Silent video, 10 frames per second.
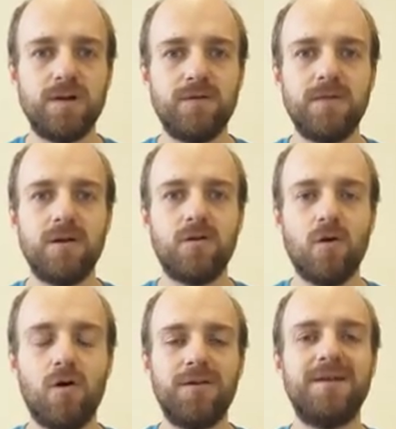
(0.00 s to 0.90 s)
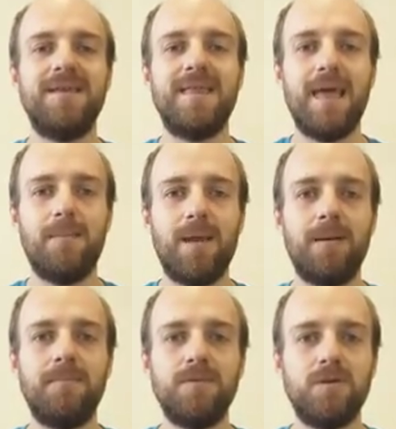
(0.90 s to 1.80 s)
something that God can enable
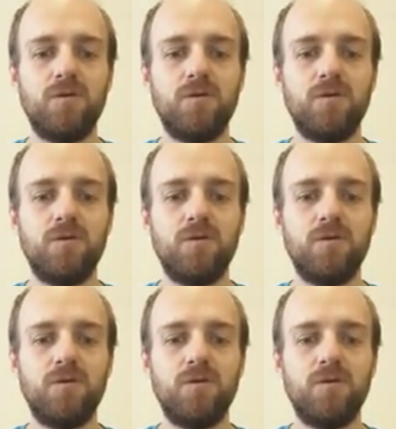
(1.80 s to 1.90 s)
them